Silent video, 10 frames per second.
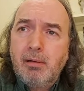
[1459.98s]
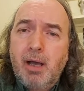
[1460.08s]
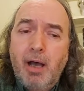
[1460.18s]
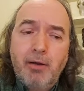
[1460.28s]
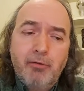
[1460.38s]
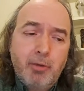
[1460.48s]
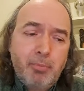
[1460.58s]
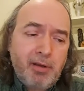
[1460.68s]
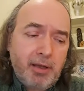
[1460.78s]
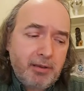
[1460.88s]
100
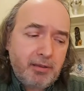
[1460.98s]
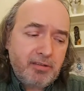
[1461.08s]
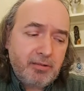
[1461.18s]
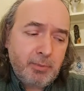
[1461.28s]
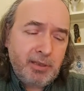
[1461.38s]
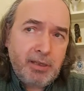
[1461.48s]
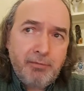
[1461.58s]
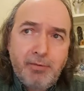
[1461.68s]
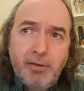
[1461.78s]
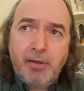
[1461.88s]
breaths we
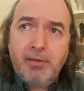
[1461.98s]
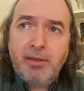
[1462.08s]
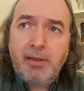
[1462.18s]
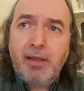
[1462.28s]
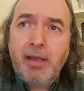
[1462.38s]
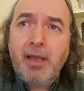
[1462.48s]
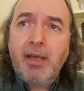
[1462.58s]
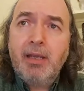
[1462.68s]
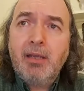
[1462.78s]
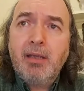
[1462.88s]
further
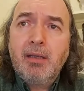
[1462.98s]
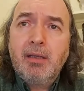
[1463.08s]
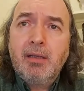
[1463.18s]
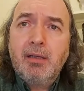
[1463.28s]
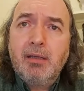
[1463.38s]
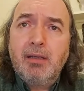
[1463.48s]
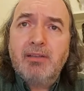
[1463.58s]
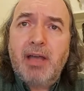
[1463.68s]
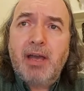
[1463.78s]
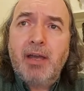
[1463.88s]
lay,
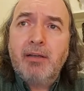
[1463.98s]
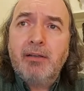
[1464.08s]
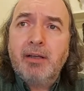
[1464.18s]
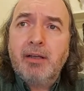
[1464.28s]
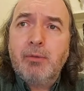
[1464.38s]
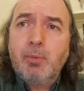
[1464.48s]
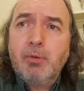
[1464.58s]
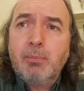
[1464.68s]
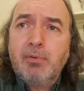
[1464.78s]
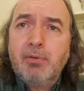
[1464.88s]
his hand and
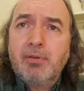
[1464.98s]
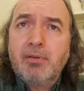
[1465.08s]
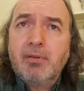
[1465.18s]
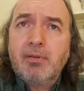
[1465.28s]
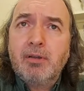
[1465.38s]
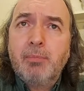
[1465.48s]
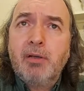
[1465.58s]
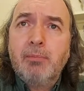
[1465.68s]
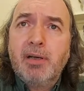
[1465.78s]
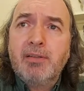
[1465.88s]
warmth
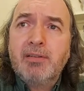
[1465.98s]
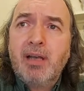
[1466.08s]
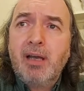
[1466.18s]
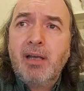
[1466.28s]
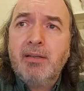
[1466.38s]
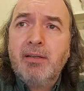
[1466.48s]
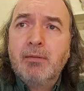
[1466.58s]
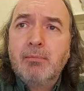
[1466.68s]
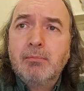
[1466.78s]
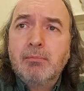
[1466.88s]
upon my side,
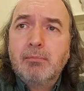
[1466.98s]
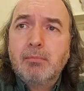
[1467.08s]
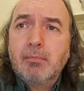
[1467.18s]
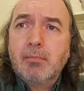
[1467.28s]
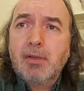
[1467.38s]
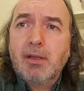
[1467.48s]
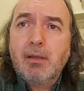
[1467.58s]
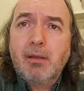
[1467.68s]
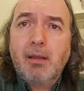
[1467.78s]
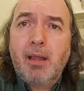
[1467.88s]

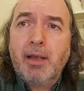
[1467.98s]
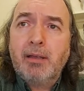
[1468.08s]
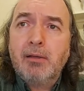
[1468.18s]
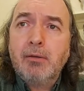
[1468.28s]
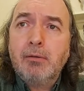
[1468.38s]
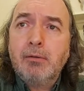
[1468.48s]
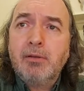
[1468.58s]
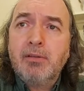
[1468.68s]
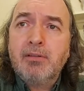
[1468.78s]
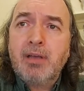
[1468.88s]
like
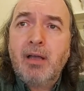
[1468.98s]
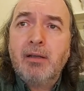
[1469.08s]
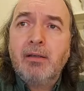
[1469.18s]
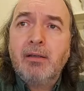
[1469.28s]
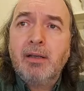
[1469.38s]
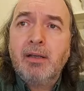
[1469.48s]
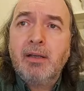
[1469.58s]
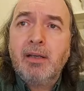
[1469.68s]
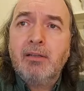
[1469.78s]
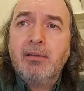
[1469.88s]
golden sun in
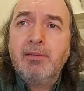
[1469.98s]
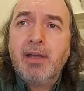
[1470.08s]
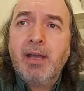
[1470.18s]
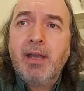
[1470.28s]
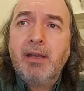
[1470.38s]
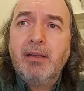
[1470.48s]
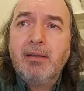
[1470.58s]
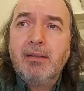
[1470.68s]
heat of day,